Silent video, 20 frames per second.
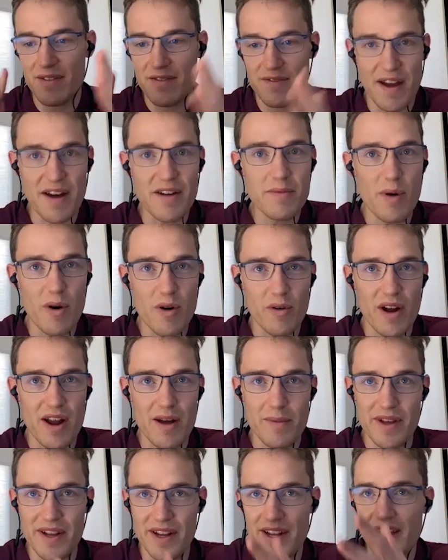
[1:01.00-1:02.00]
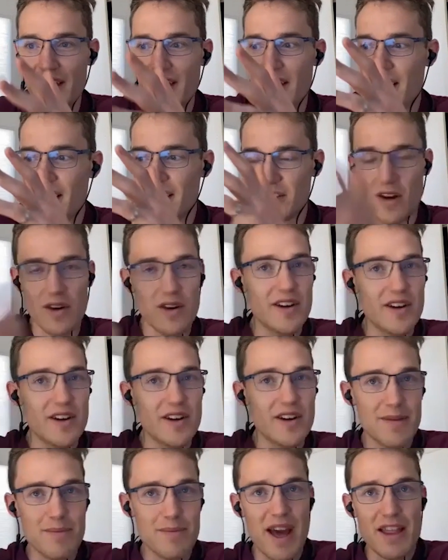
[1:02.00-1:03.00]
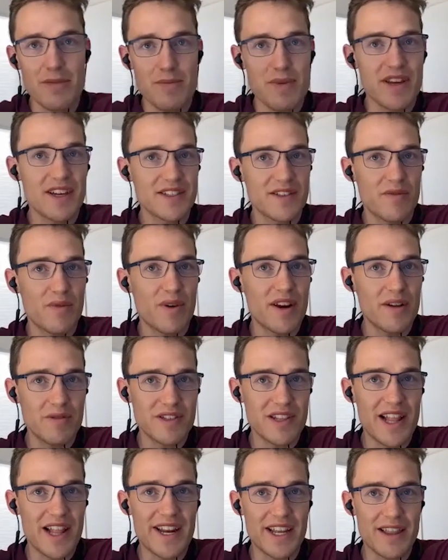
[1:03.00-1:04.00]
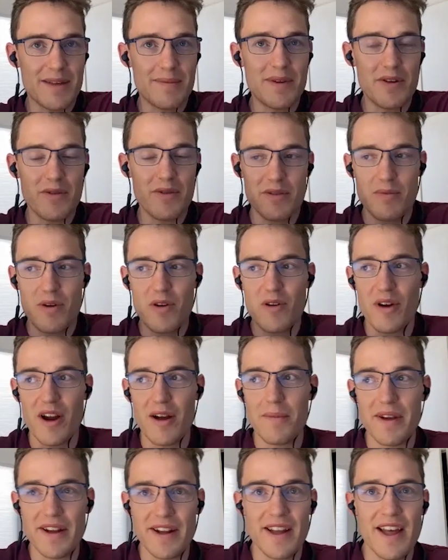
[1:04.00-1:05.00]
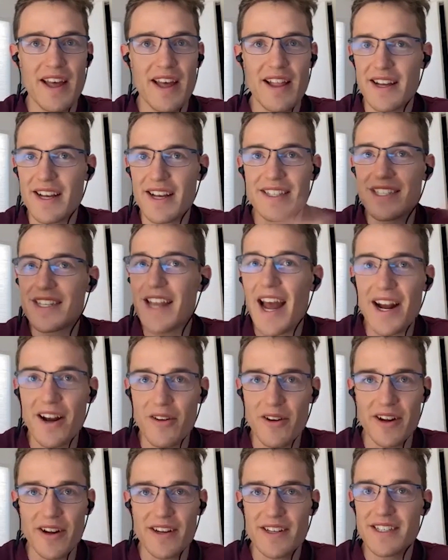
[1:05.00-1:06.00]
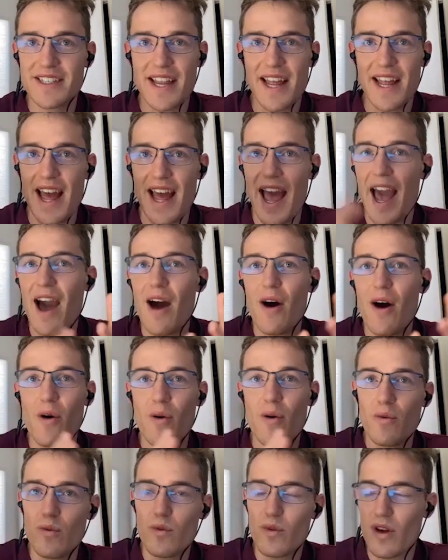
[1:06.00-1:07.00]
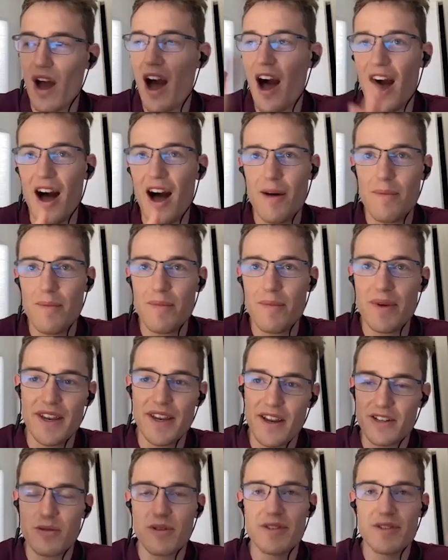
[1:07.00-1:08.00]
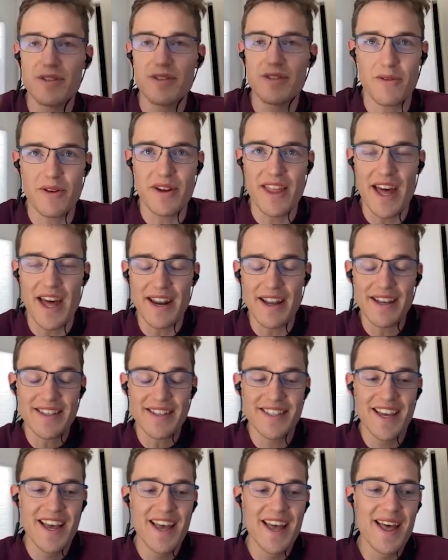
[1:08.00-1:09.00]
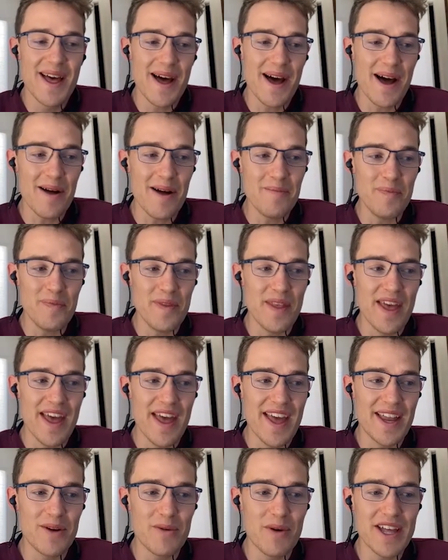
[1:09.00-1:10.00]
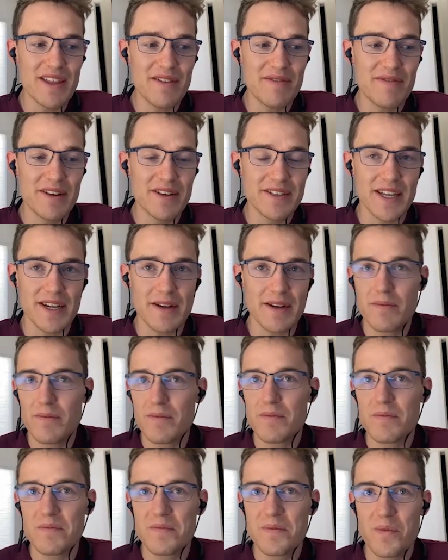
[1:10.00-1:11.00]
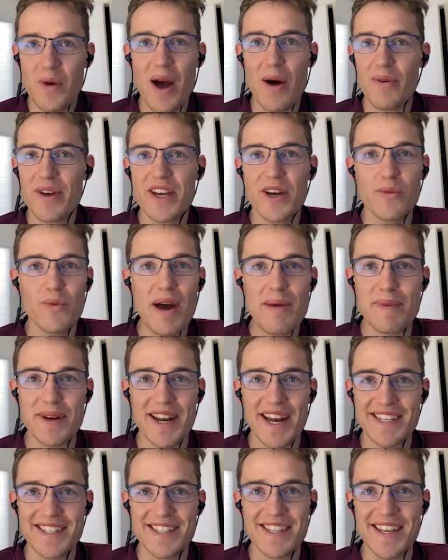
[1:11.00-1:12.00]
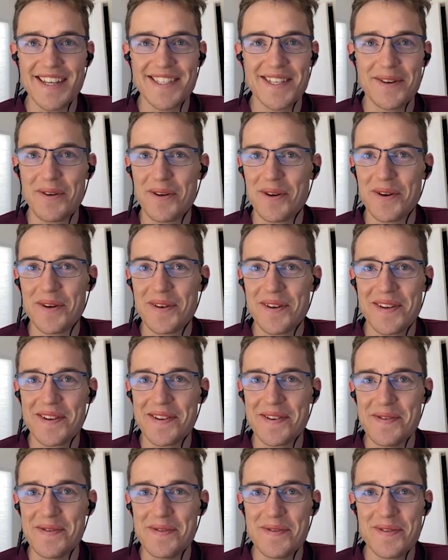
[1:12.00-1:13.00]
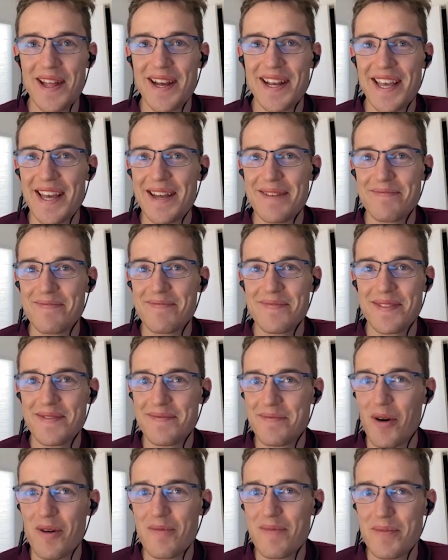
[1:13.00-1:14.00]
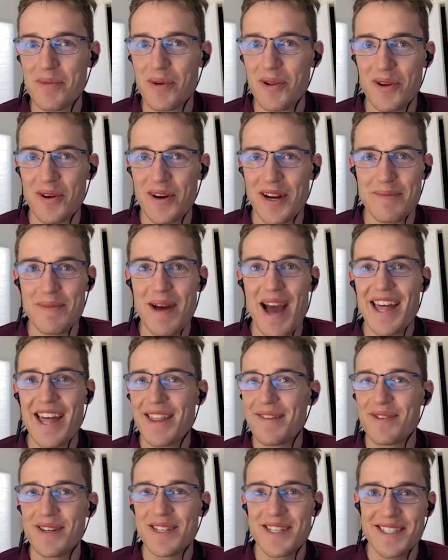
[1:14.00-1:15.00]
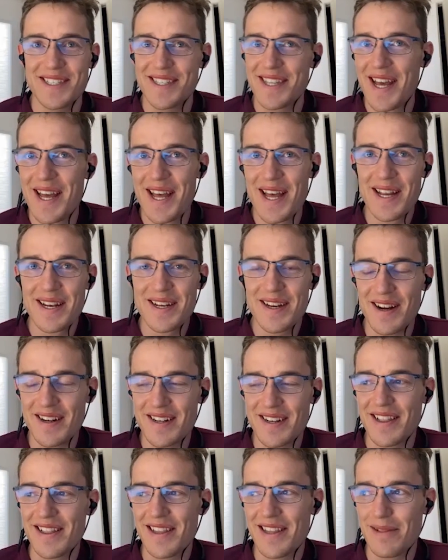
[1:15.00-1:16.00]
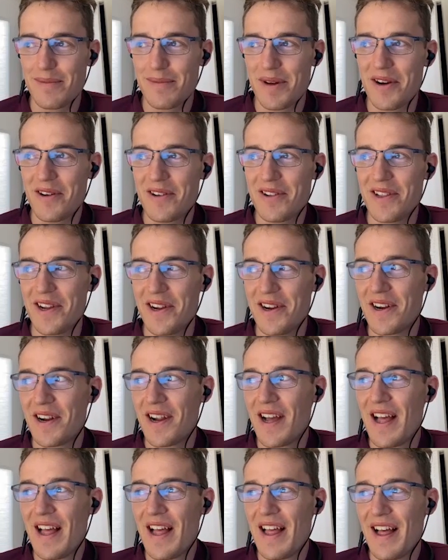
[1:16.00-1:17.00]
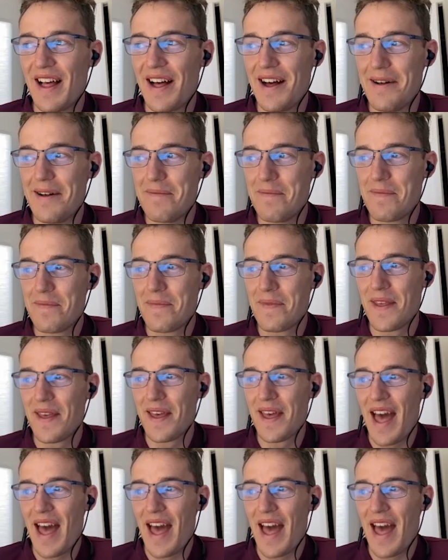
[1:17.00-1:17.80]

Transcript: found programming, started to like math because of what it was letting them do with programming. Like it's staggering just mm-hmm. how mm. common a trajectory that is um, in a way that feels like, wow, we could weaponize this in order to like get more people learning math if we just mm. tugged it a mm. little bit earlier. Mm-hmm. Um,